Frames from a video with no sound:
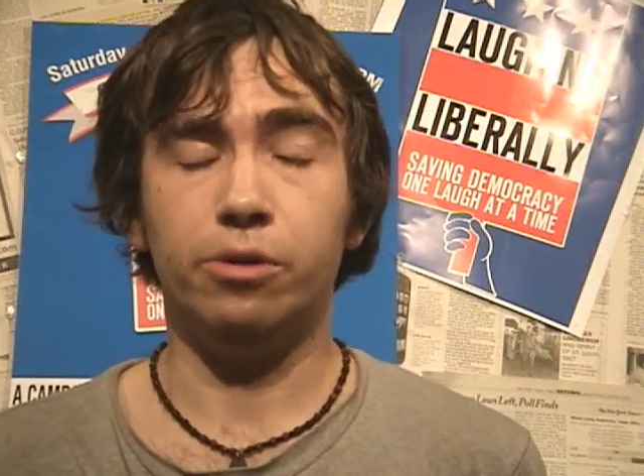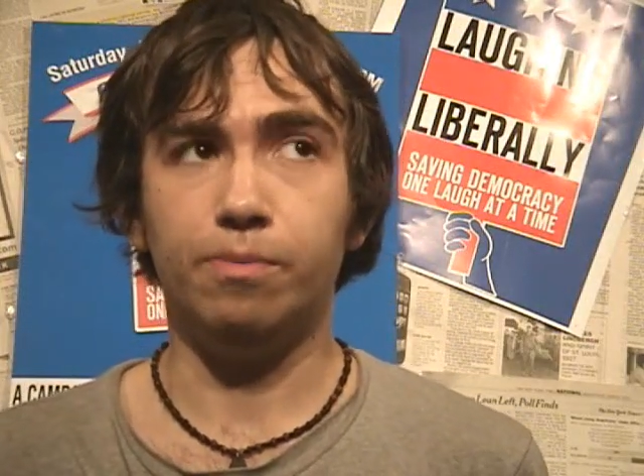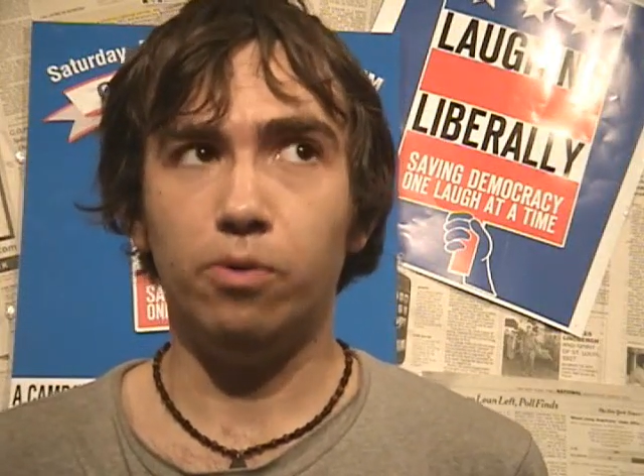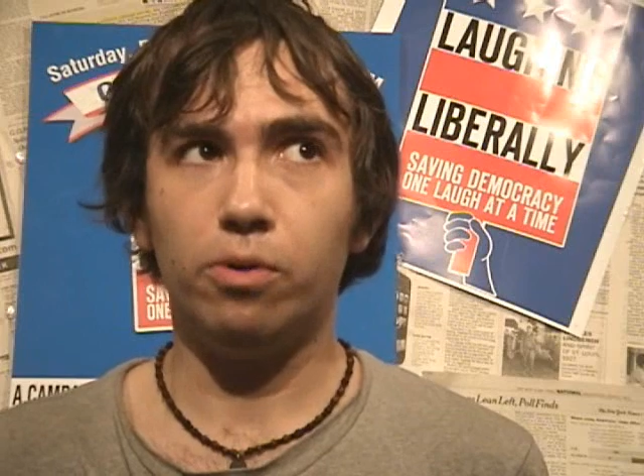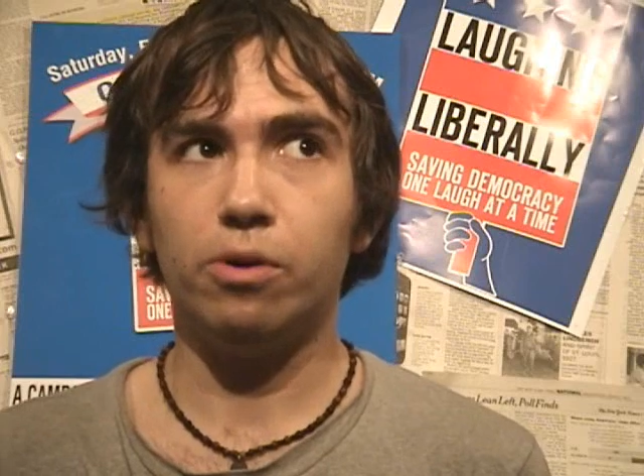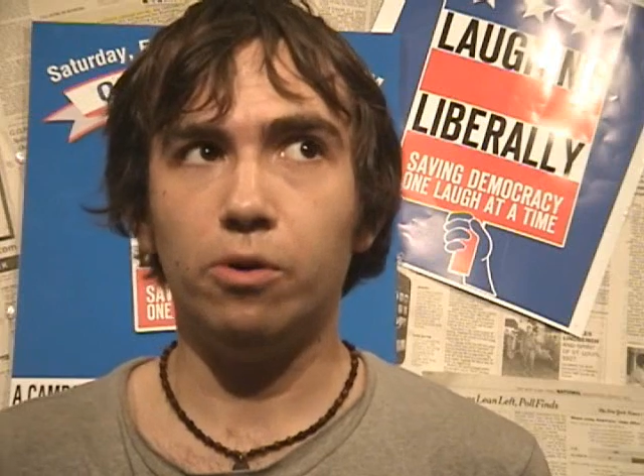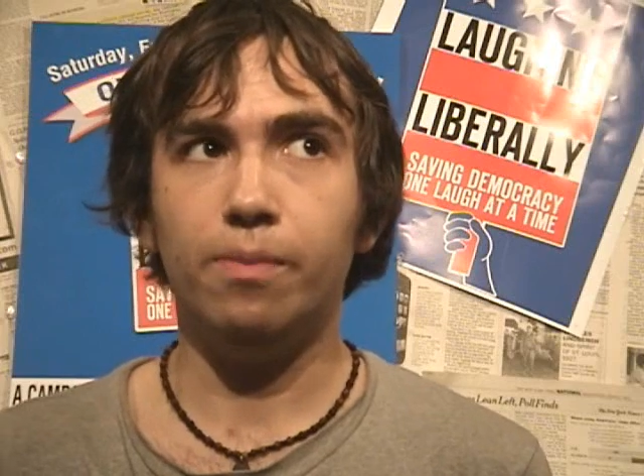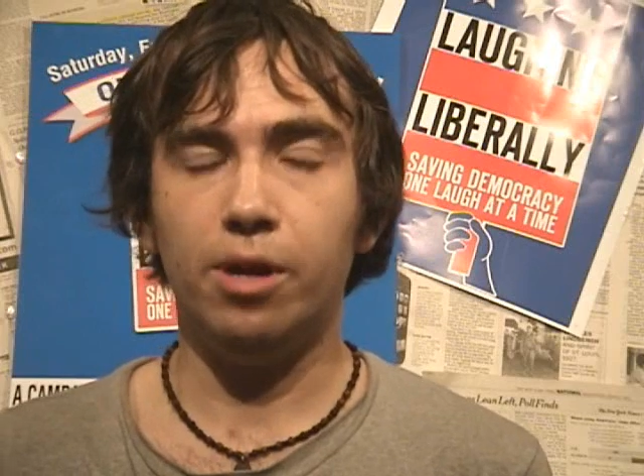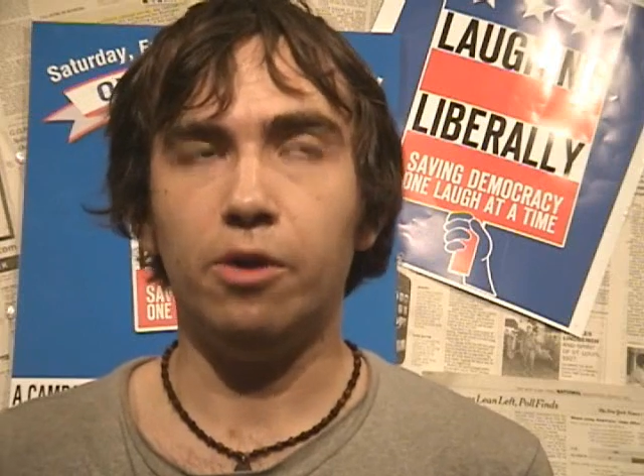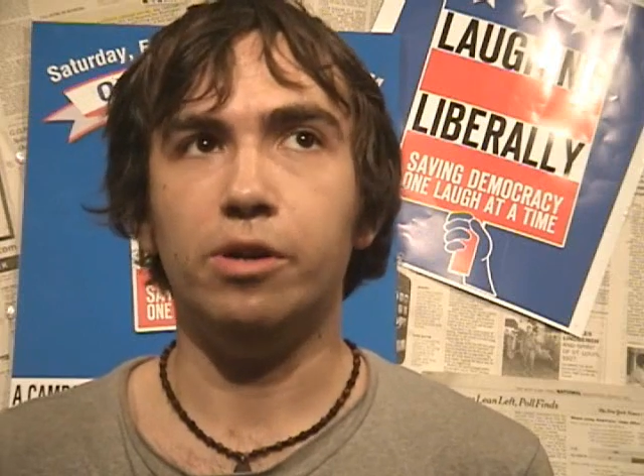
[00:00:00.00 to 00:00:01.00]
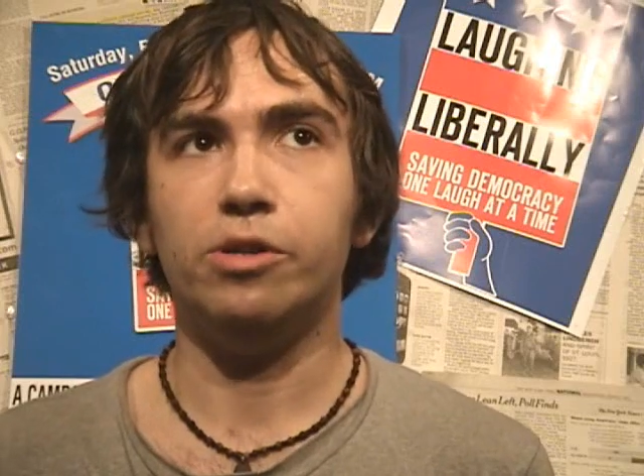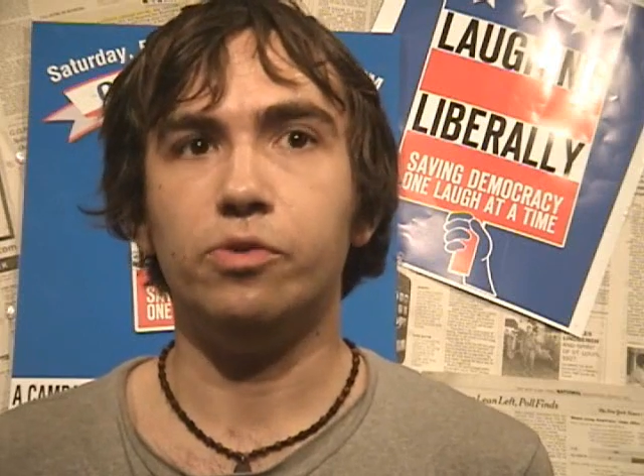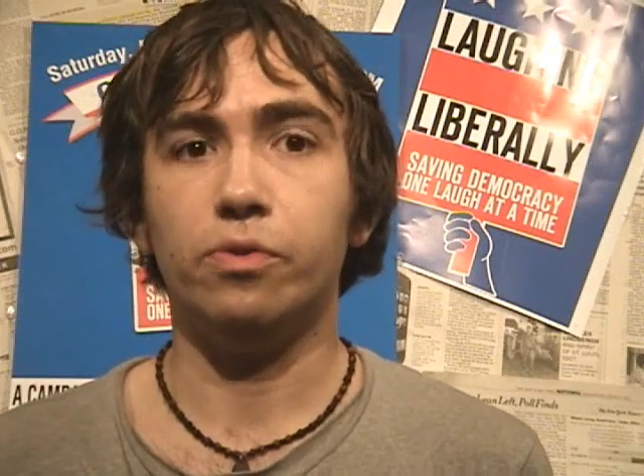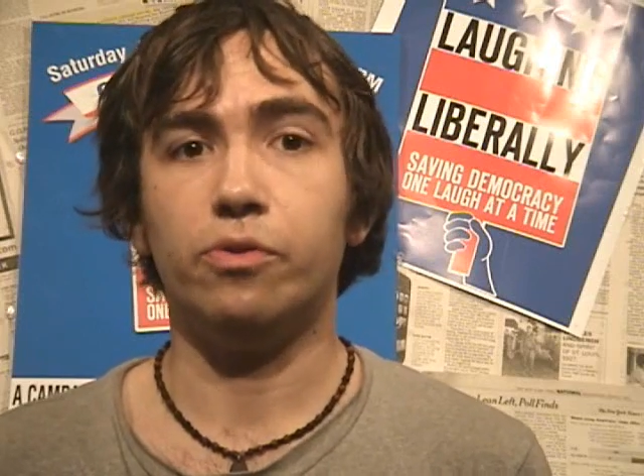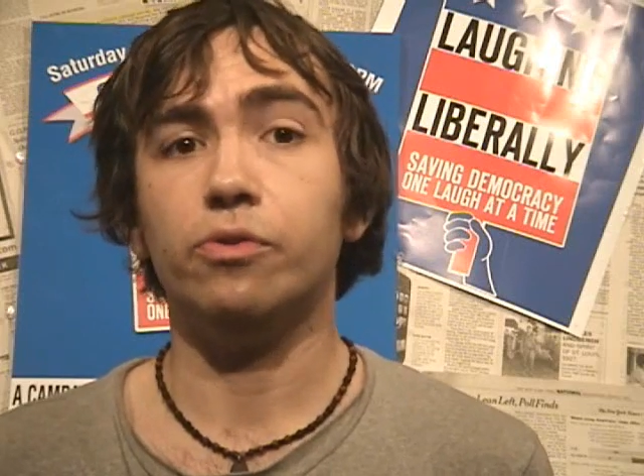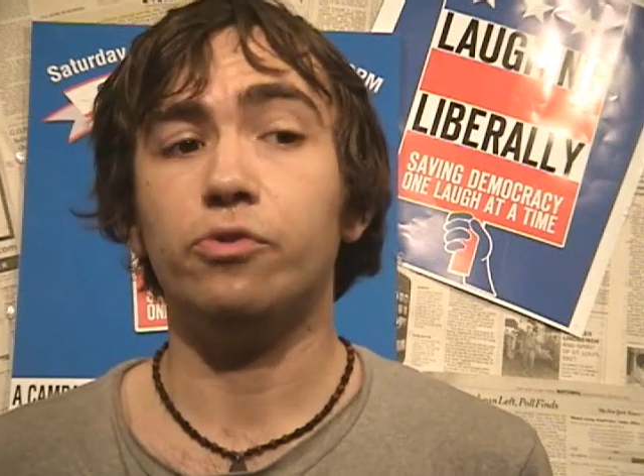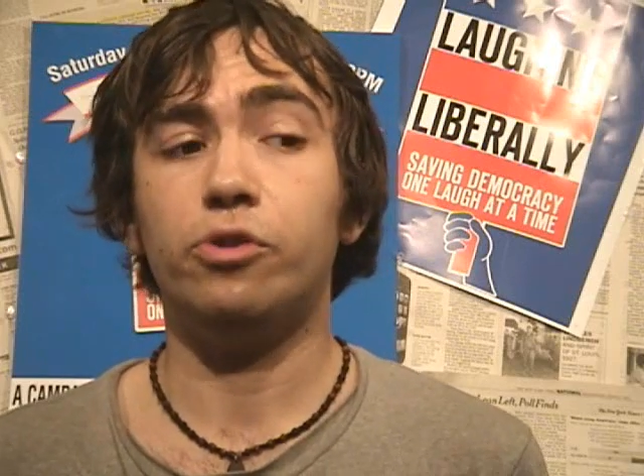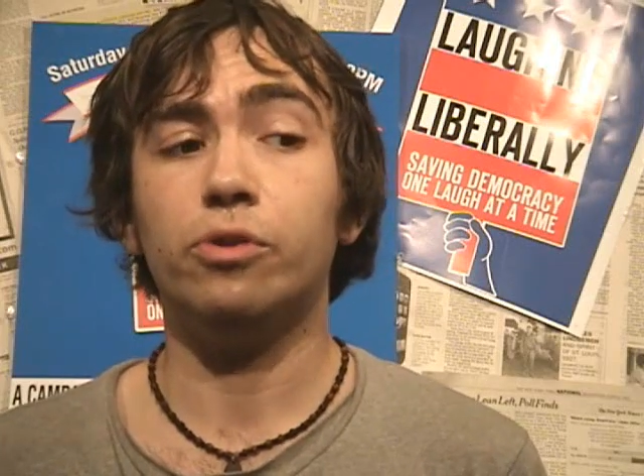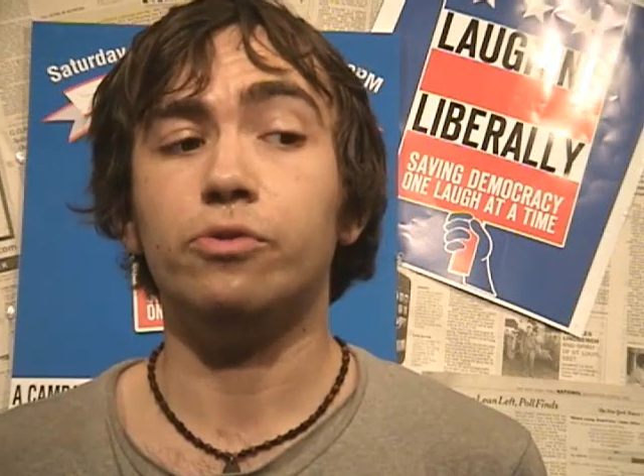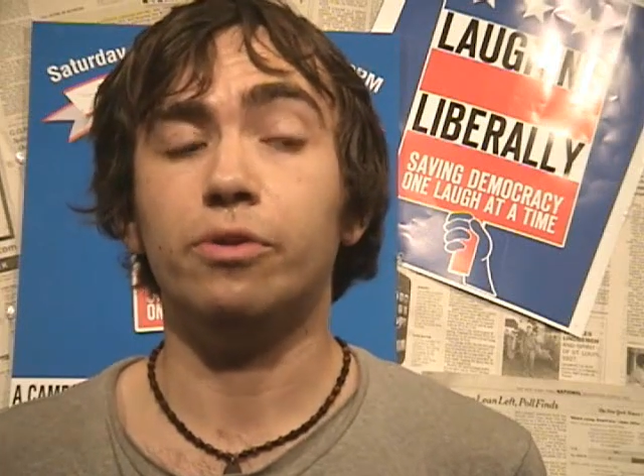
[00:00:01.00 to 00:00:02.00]
to poor urban areas to recruit
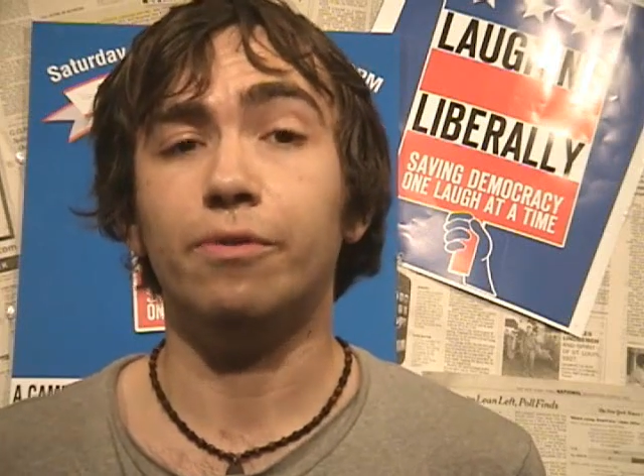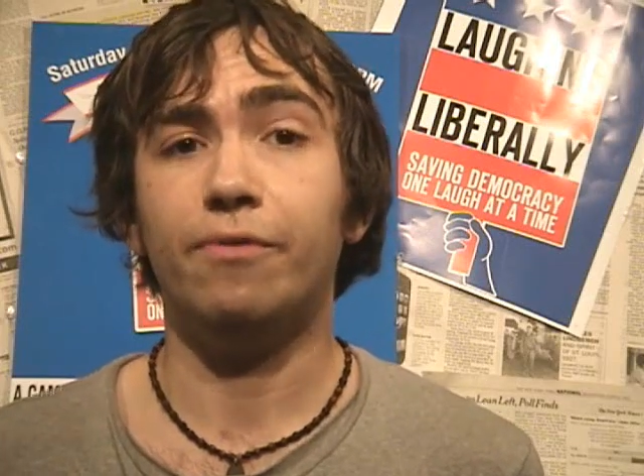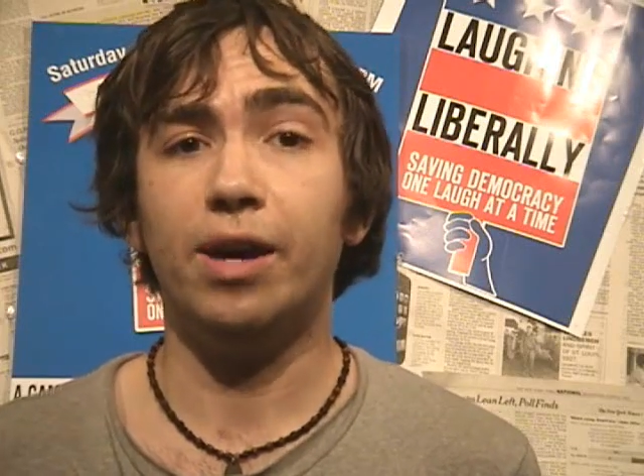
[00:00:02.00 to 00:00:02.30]
children to